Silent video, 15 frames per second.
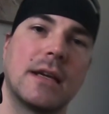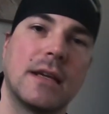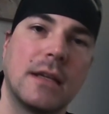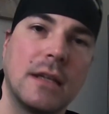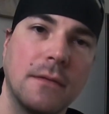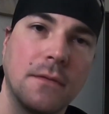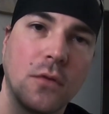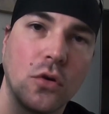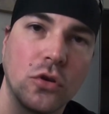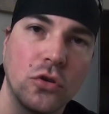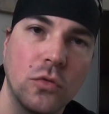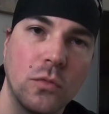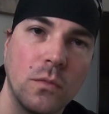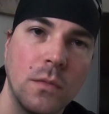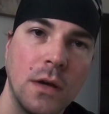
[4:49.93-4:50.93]
the
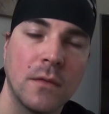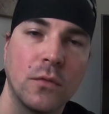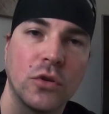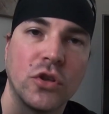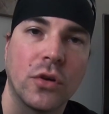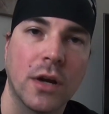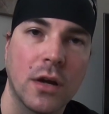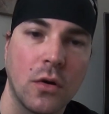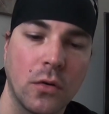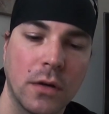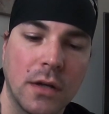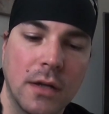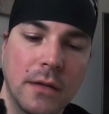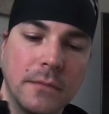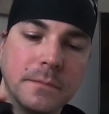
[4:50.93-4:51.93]
volume what you're
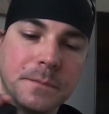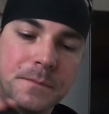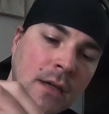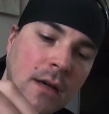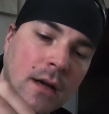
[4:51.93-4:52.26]
recording,